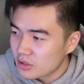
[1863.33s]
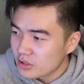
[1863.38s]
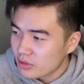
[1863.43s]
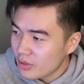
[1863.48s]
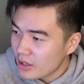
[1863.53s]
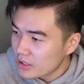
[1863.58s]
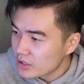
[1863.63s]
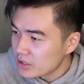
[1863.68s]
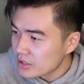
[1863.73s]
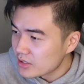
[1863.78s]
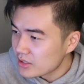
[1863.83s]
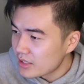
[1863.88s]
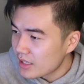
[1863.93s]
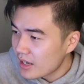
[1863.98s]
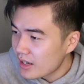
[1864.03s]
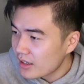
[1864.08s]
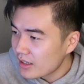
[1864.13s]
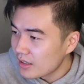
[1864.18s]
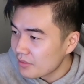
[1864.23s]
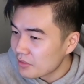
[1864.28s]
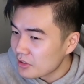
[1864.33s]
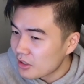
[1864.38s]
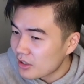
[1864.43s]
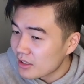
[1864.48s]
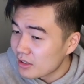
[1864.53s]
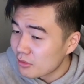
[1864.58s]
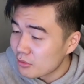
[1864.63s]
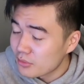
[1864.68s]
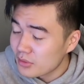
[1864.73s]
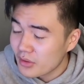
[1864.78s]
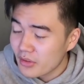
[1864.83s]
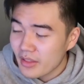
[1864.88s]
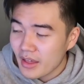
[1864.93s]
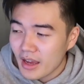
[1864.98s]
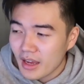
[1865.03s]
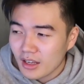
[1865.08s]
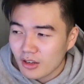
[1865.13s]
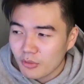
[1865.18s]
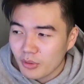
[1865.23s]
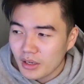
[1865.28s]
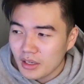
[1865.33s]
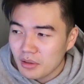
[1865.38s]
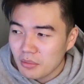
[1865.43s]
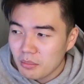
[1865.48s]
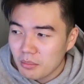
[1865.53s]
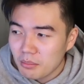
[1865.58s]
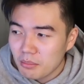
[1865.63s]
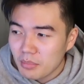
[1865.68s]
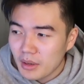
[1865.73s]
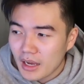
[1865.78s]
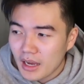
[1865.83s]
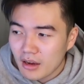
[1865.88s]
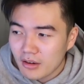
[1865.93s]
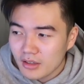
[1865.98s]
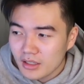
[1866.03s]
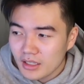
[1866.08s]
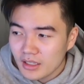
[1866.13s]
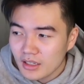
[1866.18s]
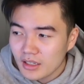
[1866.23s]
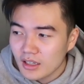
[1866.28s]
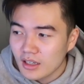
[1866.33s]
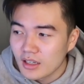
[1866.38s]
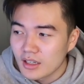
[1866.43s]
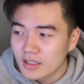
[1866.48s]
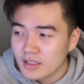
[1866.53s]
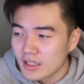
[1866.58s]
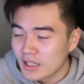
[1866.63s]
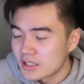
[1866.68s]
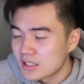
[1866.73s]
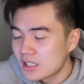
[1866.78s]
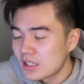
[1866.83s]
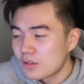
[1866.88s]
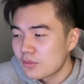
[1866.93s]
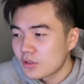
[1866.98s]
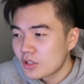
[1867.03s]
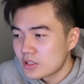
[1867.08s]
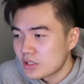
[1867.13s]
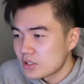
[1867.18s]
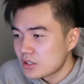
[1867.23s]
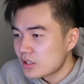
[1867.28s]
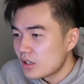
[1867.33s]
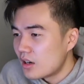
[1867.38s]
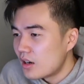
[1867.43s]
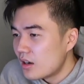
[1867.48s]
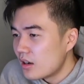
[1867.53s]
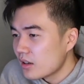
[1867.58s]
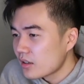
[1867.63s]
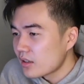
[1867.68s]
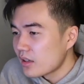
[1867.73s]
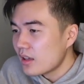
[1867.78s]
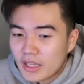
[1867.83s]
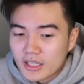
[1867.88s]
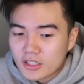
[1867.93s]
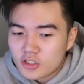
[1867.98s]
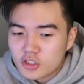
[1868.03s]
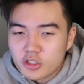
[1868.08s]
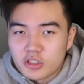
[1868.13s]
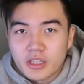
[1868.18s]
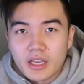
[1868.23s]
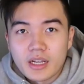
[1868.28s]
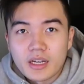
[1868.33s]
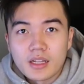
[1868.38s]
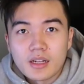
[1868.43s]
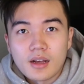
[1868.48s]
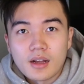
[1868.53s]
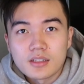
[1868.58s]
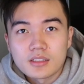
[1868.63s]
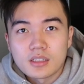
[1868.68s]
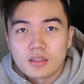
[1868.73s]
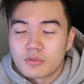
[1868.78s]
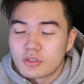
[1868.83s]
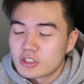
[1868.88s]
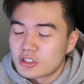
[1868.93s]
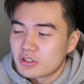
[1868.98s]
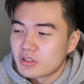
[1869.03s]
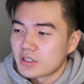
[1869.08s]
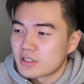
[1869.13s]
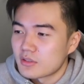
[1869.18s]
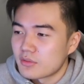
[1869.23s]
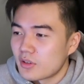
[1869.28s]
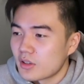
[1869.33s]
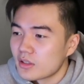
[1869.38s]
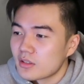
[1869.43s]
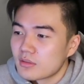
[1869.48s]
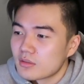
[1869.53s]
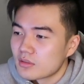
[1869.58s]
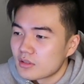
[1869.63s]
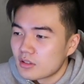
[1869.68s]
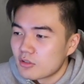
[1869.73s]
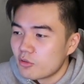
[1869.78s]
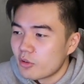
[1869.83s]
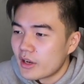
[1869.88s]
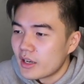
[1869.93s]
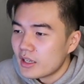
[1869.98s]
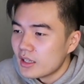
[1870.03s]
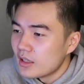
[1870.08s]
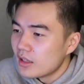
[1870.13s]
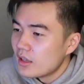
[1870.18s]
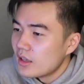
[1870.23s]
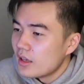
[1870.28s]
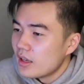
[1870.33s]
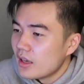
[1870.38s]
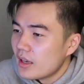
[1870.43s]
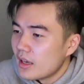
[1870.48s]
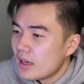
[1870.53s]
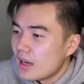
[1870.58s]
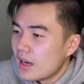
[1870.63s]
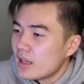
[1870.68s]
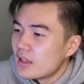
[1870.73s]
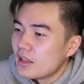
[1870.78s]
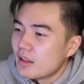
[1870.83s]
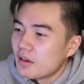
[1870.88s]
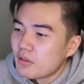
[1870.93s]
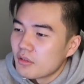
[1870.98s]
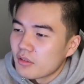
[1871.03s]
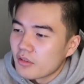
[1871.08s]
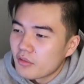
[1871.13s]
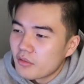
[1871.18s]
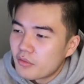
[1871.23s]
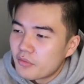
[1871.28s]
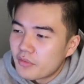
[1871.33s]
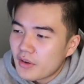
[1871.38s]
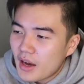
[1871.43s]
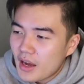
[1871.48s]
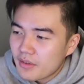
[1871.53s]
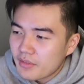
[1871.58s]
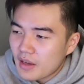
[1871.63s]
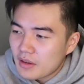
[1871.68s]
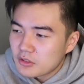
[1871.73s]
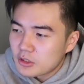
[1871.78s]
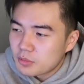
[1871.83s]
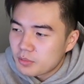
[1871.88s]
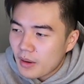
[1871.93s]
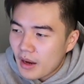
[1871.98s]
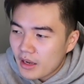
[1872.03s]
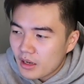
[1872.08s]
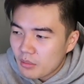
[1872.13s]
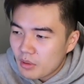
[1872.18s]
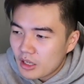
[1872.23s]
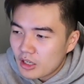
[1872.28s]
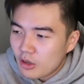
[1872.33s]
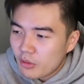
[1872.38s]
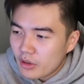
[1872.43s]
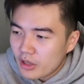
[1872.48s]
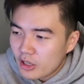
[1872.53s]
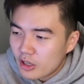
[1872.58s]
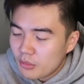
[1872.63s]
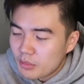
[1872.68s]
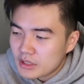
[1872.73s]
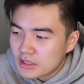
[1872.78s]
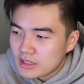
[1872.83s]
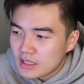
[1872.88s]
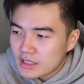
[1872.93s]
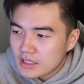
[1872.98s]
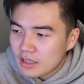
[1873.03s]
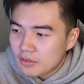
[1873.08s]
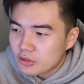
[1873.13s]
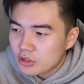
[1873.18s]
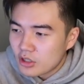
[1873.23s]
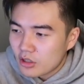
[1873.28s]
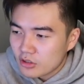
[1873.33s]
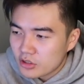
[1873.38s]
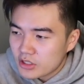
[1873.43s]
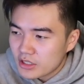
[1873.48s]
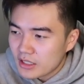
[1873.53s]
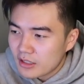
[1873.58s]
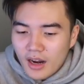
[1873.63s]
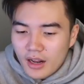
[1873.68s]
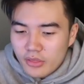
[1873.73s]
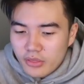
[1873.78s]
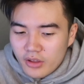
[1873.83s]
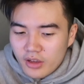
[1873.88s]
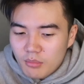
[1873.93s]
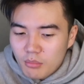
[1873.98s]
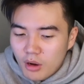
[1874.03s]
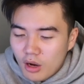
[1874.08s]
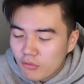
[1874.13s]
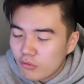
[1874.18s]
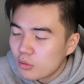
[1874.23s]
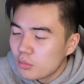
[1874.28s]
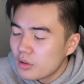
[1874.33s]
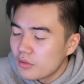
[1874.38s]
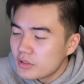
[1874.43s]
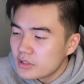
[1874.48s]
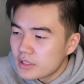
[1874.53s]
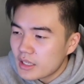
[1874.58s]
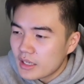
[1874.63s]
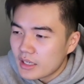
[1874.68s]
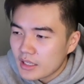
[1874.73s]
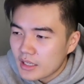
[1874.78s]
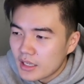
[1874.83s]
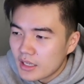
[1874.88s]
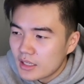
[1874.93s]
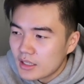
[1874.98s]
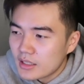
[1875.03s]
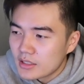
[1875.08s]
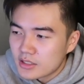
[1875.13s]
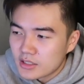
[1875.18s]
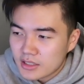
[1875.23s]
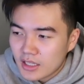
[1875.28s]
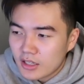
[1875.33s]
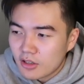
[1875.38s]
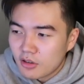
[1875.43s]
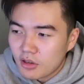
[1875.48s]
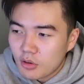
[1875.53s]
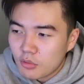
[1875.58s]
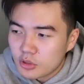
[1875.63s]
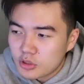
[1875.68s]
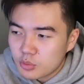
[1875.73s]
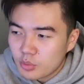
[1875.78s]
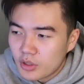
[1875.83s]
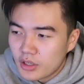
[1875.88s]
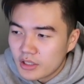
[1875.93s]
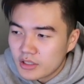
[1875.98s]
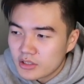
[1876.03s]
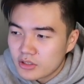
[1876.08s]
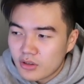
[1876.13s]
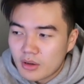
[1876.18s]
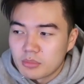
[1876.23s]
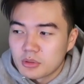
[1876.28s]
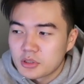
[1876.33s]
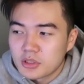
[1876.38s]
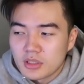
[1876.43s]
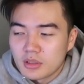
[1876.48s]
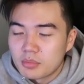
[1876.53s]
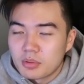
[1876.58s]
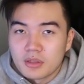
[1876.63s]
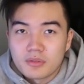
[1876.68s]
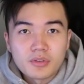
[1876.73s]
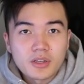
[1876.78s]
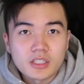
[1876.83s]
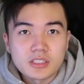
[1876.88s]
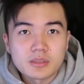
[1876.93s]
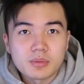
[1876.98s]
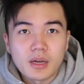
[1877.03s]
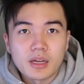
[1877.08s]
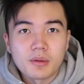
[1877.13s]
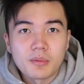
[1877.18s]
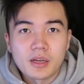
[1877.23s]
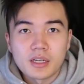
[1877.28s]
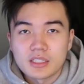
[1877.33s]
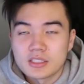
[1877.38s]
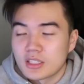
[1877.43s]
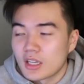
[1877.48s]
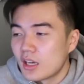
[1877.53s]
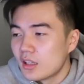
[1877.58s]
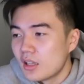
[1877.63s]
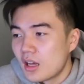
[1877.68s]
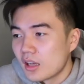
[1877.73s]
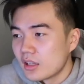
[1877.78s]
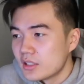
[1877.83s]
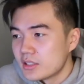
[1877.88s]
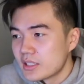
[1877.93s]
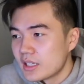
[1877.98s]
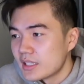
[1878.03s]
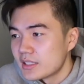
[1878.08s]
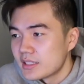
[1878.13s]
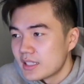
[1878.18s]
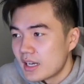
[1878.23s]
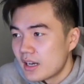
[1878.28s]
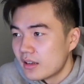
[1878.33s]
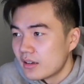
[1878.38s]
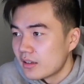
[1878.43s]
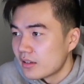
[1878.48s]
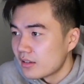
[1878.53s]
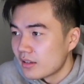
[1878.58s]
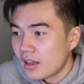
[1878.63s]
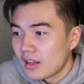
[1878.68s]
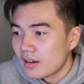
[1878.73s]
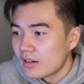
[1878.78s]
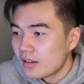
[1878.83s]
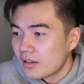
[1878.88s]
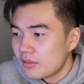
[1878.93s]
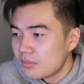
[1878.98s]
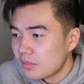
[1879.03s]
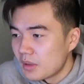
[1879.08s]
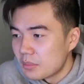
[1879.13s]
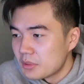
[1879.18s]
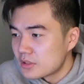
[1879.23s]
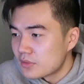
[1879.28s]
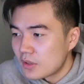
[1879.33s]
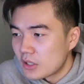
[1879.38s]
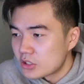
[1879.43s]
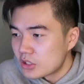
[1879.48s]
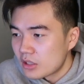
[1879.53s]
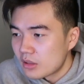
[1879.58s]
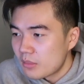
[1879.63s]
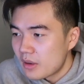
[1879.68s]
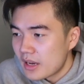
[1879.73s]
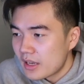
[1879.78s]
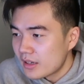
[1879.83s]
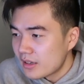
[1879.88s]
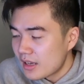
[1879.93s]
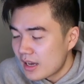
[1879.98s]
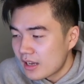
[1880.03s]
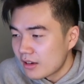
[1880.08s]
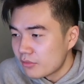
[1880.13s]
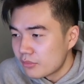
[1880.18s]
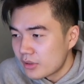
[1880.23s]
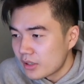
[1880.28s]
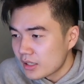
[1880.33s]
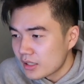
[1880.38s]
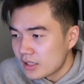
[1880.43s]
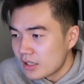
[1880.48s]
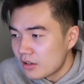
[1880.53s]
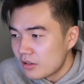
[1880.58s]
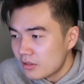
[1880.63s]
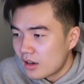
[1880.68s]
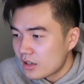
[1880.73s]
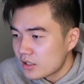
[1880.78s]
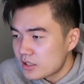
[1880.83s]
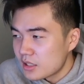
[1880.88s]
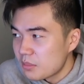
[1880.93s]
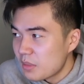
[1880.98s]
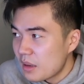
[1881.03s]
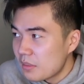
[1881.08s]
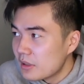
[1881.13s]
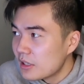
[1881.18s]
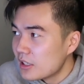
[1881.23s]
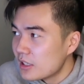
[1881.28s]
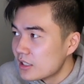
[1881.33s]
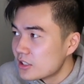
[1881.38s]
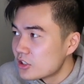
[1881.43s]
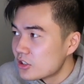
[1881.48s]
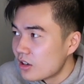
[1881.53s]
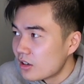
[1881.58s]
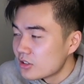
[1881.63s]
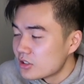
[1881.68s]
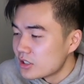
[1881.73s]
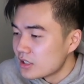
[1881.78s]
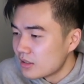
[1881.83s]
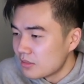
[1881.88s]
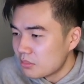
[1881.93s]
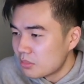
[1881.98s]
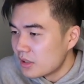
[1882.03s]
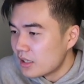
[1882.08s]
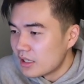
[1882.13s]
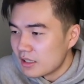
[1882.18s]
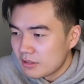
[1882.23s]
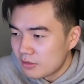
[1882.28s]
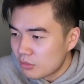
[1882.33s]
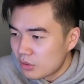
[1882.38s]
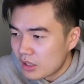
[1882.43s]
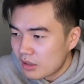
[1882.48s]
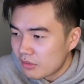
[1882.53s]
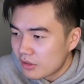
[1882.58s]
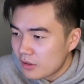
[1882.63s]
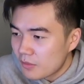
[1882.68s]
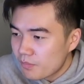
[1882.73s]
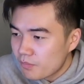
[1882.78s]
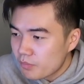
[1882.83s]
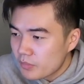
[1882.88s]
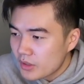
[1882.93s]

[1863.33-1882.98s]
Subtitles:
Resurrections there, even though I don't feel that great about it. Godzilla versus Kong, like, should get in. Honestly, the visual effects are fucking great. And then 5, I have Spider-Man No Way Home, and 6, I have Shang-Chi. I think a Marvel movie's getting in. It's just I don't know which one, so I'm just going to put fucking Spider-Man because I got a long list of that sound. I don't know. Maybe it's fresh on the mind. I don't fucking know. Honestly, maybe it is Shang-Chi, but whatever.